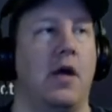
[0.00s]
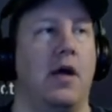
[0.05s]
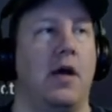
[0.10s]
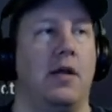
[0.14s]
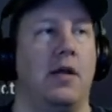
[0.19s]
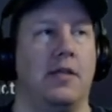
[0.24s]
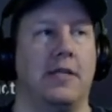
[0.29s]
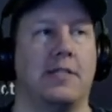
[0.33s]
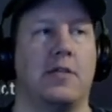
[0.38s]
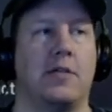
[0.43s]

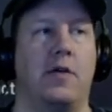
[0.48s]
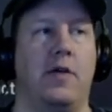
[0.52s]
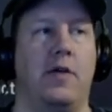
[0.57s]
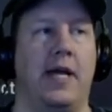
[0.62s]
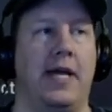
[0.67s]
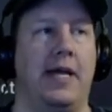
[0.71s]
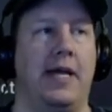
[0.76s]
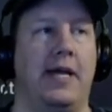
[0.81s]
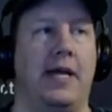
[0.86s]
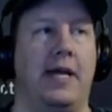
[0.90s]
Let's go
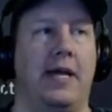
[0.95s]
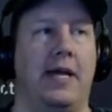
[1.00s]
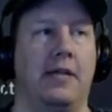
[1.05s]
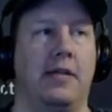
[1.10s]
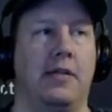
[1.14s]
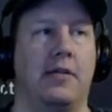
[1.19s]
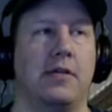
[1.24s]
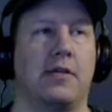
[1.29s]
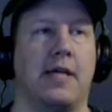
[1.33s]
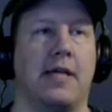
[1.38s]
ahead
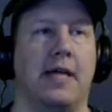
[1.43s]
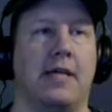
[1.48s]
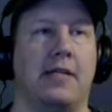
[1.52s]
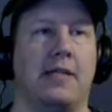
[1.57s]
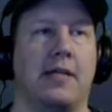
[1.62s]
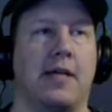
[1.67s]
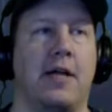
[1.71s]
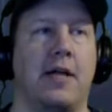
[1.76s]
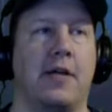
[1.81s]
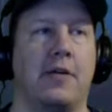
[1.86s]
and look at
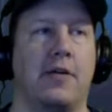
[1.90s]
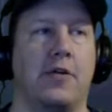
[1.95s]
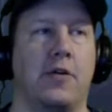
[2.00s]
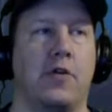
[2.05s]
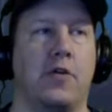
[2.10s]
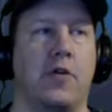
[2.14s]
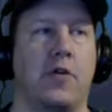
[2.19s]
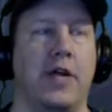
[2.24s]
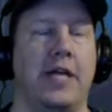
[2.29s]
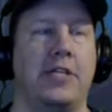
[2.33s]
the character
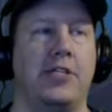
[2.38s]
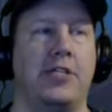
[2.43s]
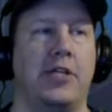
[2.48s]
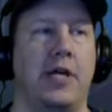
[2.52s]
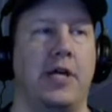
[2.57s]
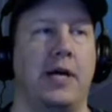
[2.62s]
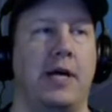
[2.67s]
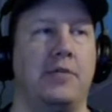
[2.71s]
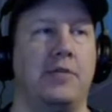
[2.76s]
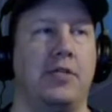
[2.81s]
creation
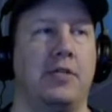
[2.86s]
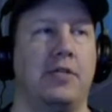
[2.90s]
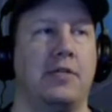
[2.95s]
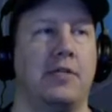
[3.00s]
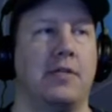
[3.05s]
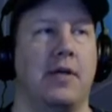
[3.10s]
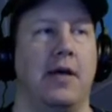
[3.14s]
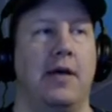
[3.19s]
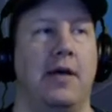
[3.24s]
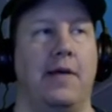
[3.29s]

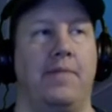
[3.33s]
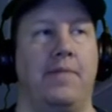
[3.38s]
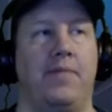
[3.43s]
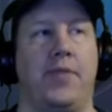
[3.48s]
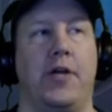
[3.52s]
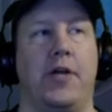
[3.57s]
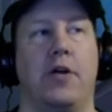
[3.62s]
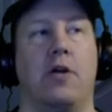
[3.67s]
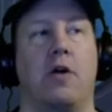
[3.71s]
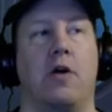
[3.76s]
options.
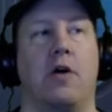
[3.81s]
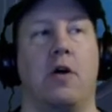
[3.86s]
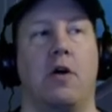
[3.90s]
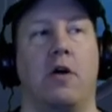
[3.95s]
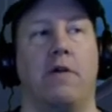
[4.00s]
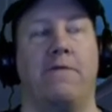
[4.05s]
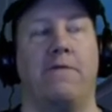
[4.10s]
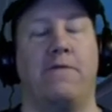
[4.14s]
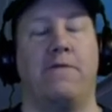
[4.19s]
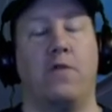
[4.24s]
There
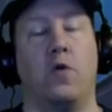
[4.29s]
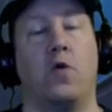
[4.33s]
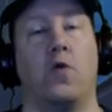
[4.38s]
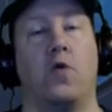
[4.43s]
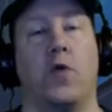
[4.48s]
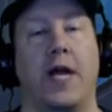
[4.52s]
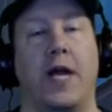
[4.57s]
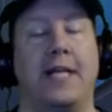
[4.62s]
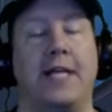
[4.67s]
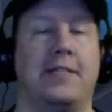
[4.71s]
are four
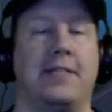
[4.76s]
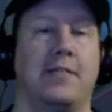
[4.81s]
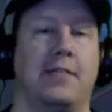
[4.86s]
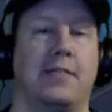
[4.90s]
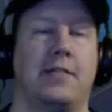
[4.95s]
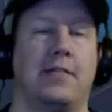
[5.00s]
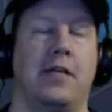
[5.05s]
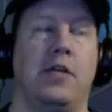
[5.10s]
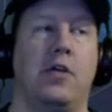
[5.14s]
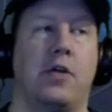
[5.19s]

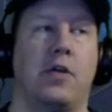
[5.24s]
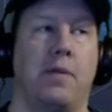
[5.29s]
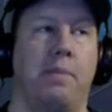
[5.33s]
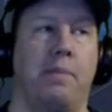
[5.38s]
races that you can